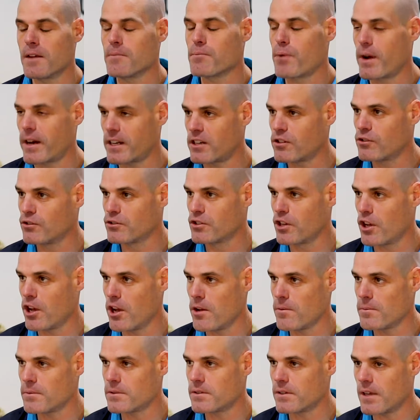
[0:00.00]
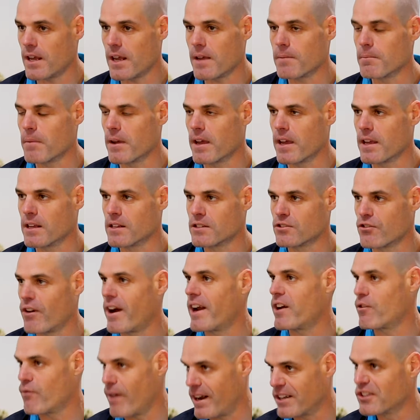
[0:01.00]
in practical terms, it means
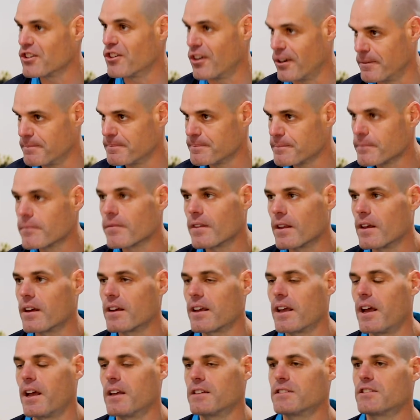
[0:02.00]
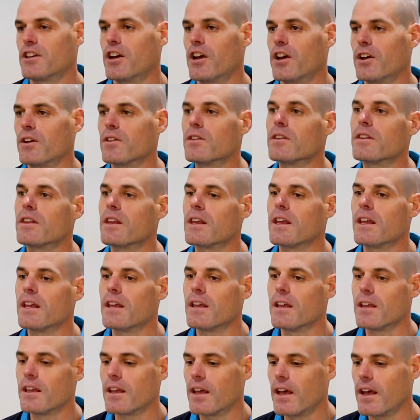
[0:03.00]
greater runtime. Mm-hmm. Okay, so
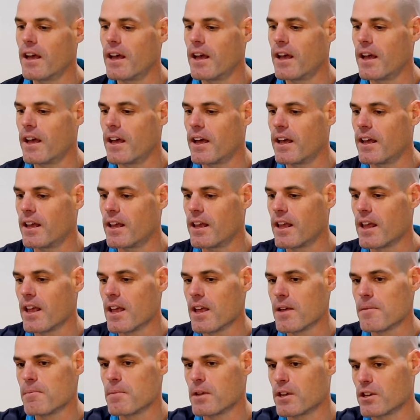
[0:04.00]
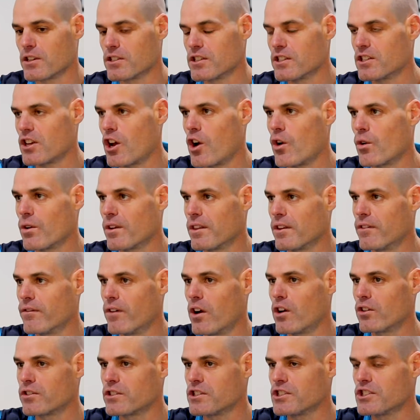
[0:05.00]
the uh, because it's holding the
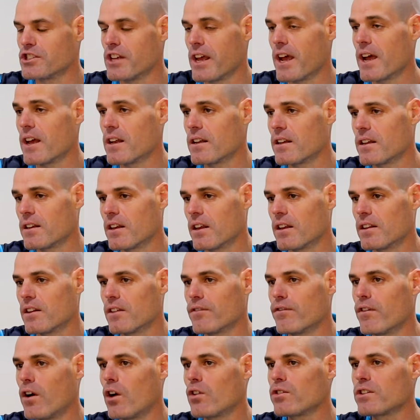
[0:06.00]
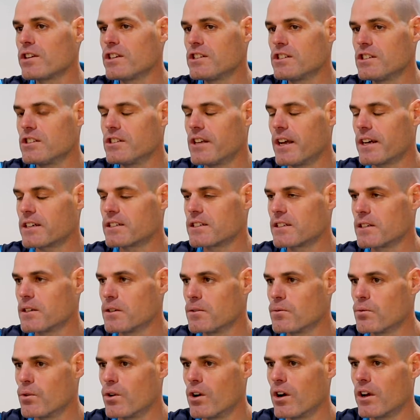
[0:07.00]
voltage down, the, the voltage is
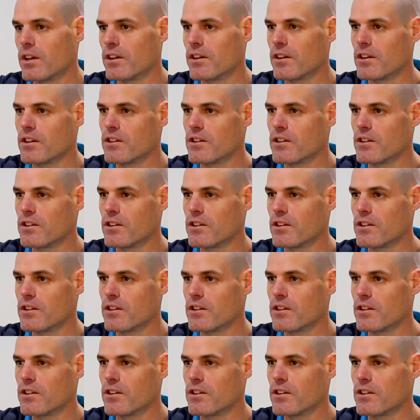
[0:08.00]
actually what